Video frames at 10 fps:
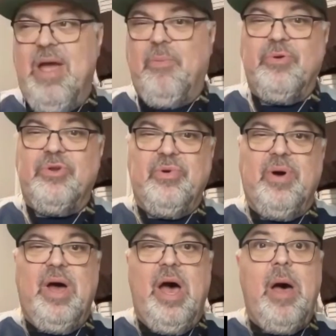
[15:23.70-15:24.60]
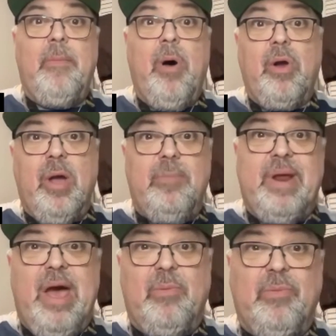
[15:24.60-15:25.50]
we'll do I'll come
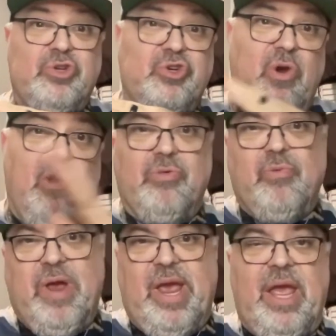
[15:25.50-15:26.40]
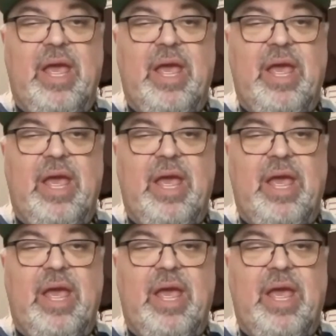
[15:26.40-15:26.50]
down and we'll shoot all three.